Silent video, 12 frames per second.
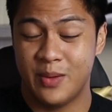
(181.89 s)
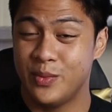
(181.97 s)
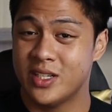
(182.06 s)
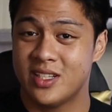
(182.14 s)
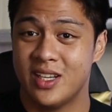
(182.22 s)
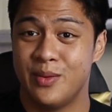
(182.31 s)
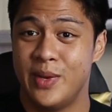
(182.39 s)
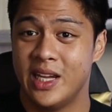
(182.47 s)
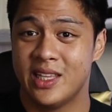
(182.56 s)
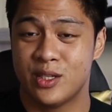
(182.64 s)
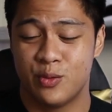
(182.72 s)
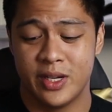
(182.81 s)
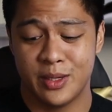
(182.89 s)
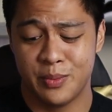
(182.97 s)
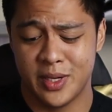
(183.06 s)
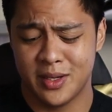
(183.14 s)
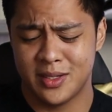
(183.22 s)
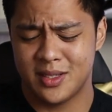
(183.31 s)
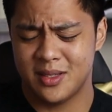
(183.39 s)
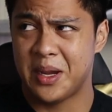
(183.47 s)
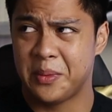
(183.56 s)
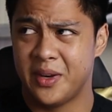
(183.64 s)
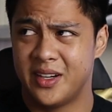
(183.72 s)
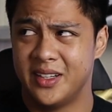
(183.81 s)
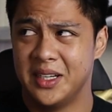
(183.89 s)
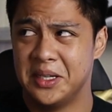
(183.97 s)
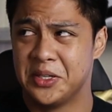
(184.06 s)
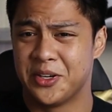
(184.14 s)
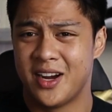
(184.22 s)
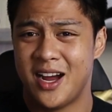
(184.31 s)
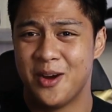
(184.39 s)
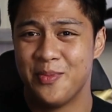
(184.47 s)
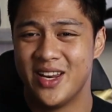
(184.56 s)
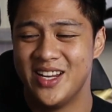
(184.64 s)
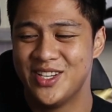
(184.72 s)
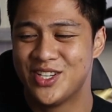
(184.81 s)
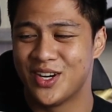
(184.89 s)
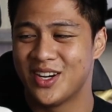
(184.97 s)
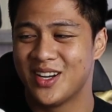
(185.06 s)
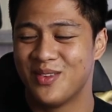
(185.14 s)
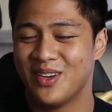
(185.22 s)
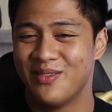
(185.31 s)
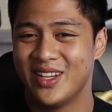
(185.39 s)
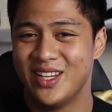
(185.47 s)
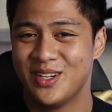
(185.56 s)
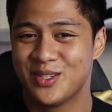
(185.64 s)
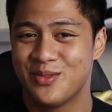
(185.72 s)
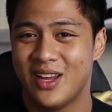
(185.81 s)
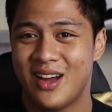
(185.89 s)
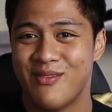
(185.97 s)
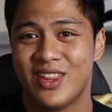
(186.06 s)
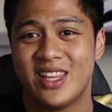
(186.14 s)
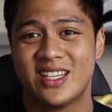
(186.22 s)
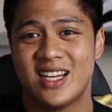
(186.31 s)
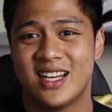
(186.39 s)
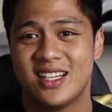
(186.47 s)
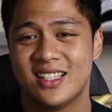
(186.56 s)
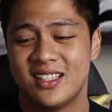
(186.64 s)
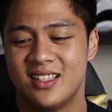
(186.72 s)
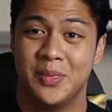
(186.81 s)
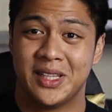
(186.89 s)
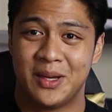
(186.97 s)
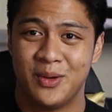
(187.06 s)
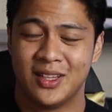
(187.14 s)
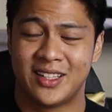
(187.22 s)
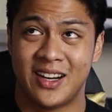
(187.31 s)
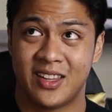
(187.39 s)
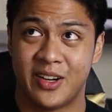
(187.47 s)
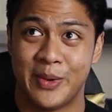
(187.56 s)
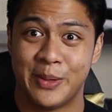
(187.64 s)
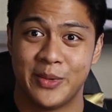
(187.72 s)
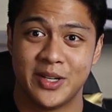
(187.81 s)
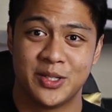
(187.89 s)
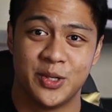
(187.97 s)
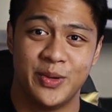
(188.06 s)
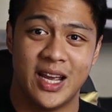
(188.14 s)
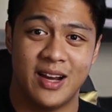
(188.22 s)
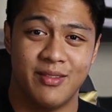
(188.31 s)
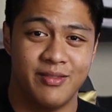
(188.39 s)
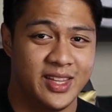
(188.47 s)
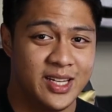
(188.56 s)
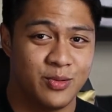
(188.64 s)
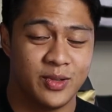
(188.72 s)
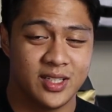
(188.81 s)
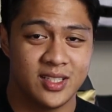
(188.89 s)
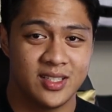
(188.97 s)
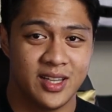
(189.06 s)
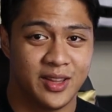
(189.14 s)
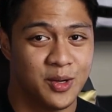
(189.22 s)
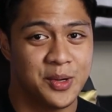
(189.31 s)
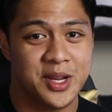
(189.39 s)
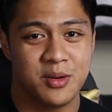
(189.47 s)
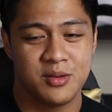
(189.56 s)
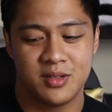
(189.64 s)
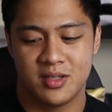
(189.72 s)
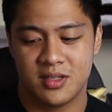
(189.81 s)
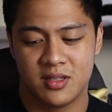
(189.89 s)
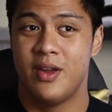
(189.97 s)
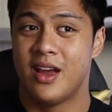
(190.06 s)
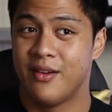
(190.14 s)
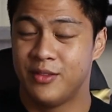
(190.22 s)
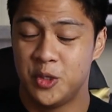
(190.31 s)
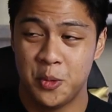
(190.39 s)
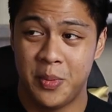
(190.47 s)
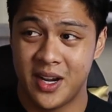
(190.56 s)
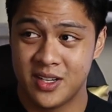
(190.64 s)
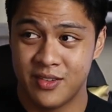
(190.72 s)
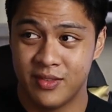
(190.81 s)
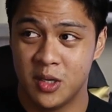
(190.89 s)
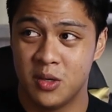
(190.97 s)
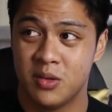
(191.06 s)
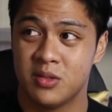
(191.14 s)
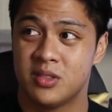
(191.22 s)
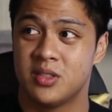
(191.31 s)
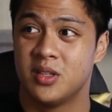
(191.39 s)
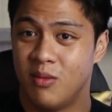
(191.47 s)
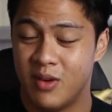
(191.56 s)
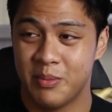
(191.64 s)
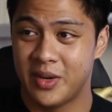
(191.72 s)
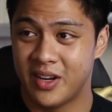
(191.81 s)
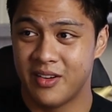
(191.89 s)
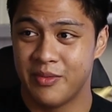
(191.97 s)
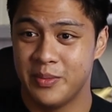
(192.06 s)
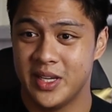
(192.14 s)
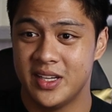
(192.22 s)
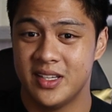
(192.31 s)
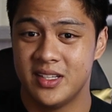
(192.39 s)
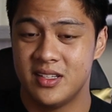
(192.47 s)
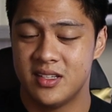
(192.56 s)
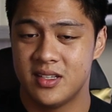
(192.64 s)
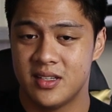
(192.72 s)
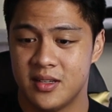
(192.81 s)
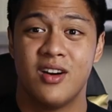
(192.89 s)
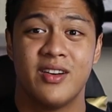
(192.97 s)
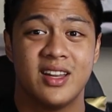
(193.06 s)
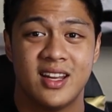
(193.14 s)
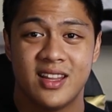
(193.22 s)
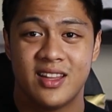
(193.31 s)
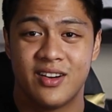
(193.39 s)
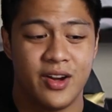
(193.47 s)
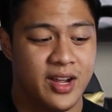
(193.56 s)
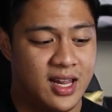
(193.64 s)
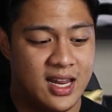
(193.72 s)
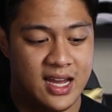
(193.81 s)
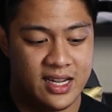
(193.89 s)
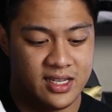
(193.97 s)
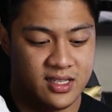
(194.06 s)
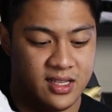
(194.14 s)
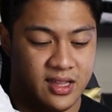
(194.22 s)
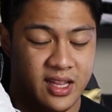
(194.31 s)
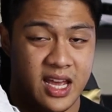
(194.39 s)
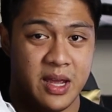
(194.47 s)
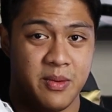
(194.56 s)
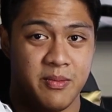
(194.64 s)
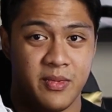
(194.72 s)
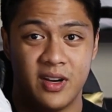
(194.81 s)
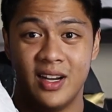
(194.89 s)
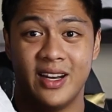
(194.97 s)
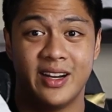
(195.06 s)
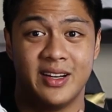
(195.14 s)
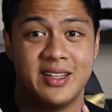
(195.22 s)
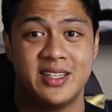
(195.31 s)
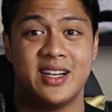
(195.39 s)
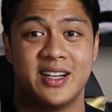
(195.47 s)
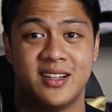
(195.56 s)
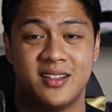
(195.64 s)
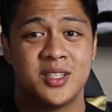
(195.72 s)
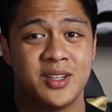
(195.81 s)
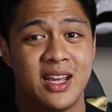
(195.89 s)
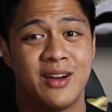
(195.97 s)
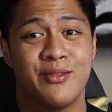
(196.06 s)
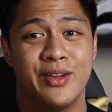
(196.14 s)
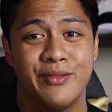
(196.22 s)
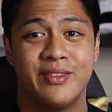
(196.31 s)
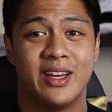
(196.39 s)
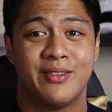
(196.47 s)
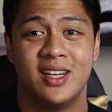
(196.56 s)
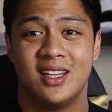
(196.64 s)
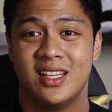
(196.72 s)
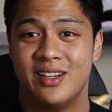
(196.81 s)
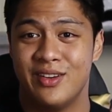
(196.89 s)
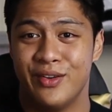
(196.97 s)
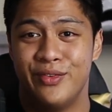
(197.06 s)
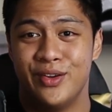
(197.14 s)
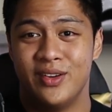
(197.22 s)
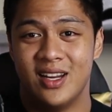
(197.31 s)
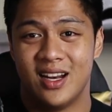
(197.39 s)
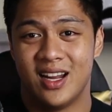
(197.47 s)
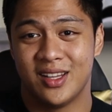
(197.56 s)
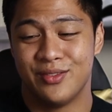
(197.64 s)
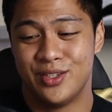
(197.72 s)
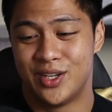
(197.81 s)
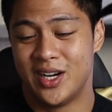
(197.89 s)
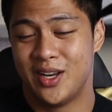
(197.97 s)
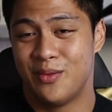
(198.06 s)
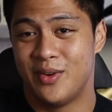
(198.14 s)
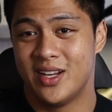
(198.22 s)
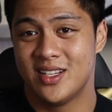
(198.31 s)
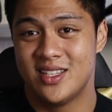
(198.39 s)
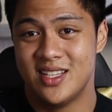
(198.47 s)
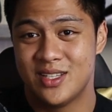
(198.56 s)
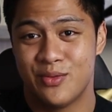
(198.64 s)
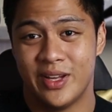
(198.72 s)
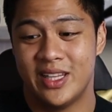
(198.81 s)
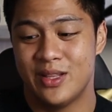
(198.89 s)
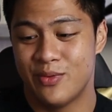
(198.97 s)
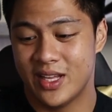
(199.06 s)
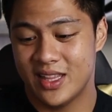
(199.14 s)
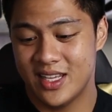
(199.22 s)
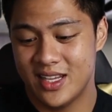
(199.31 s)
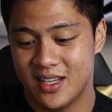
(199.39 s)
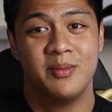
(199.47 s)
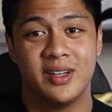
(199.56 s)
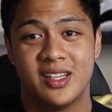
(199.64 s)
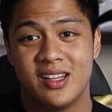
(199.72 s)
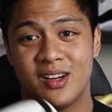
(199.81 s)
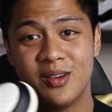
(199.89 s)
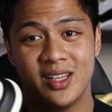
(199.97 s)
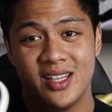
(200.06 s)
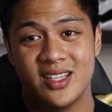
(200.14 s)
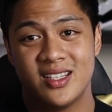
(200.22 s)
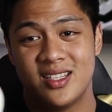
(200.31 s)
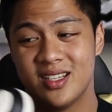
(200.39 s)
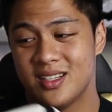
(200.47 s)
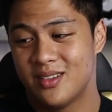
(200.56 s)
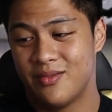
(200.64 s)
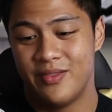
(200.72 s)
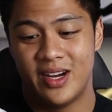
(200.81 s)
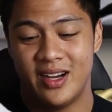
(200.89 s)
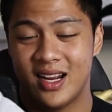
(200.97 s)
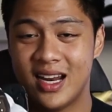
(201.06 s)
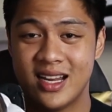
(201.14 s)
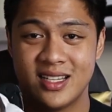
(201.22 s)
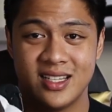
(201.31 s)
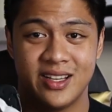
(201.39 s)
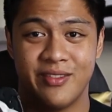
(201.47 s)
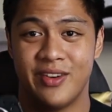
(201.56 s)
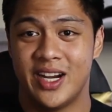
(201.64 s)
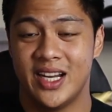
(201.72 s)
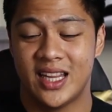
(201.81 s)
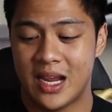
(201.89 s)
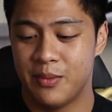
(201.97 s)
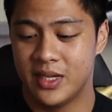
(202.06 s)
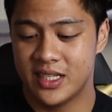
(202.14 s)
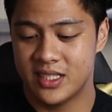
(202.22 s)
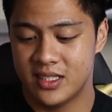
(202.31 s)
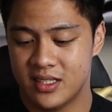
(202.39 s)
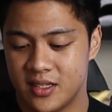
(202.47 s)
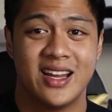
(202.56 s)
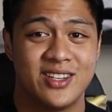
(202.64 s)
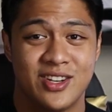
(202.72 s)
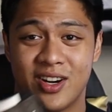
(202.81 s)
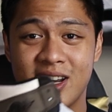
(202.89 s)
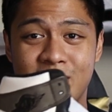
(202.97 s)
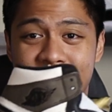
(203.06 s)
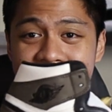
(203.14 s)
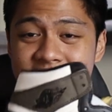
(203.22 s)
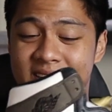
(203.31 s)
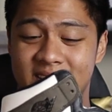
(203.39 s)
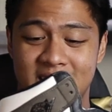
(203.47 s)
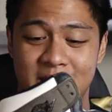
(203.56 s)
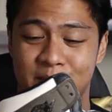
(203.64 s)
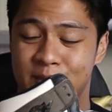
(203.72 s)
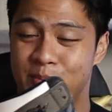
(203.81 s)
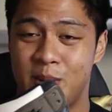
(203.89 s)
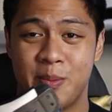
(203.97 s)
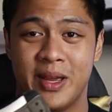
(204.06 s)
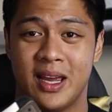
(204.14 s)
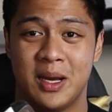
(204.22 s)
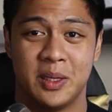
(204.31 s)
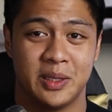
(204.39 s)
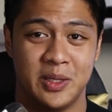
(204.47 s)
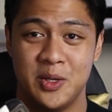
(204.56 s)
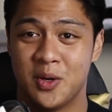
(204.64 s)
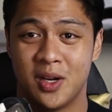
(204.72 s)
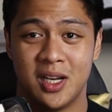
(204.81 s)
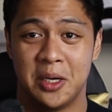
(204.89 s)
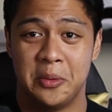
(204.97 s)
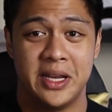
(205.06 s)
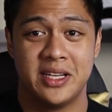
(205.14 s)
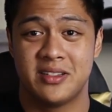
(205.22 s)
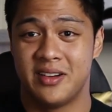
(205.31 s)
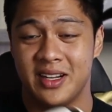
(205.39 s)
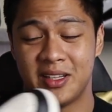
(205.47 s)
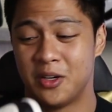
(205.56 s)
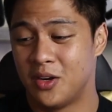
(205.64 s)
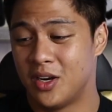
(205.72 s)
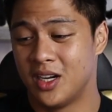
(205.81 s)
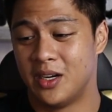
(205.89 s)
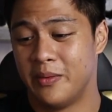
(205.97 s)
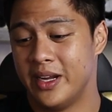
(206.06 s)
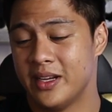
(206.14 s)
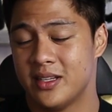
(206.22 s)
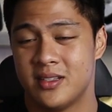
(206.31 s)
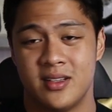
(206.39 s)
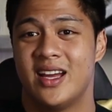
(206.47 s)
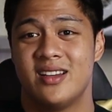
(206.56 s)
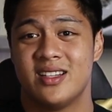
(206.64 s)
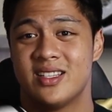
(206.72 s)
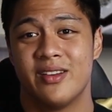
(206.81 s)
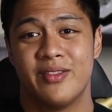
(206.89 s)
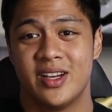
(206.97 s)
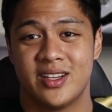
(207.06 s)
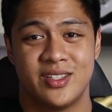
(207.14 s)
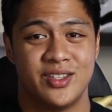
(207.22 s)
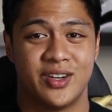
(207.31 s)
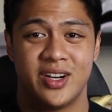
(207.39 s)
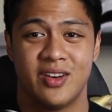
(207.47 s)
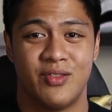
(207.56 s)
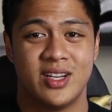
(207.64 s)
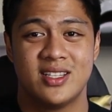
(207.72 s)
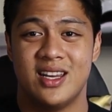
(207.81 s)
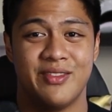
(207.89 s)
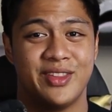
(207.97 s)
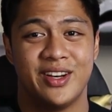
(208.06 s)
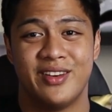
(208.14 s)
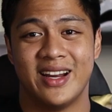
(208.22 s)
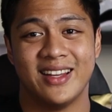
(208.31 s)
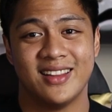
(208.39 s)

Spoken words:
I'm just gonna make this quick because I'm not really sure how many Jordan 1 videos we have on the channel, but I will try to remember. So we have these ones, the Tokyos. We have 2 pairs of lows, 1 pair of mids. Oh, and yeah, the Royal Highs that came earlier this year. So yeah, we've definitely reviewed a lot of Jordan 1s this 2020, but it is just very classic, very timeless, and Jordan brand just keeps pumping out new colorways, retro colorways, and just giving us Jordan 1s left and right.